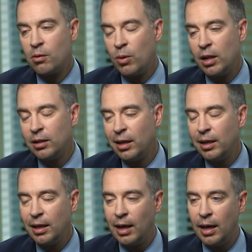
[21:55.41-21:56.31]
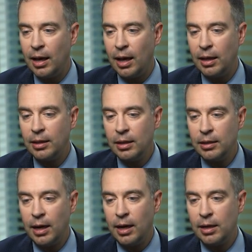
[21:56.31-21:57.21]
Well, I think
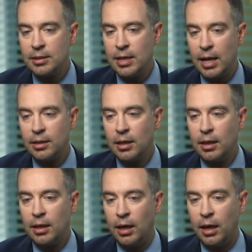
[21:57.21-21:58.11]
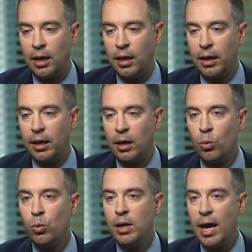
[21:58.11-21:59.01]
there is that
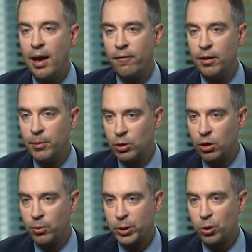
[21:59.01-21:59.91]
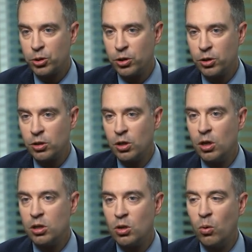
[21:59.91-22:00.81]
we have limited resources,
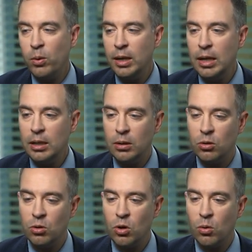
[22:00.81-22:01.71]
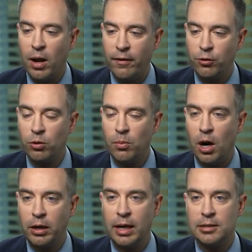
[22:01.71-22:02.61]
so we need to go after
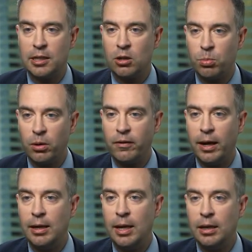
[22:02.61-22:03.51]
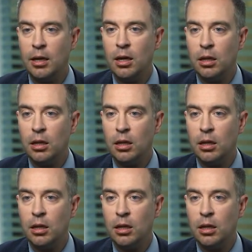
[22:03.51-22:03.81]
markets that are providing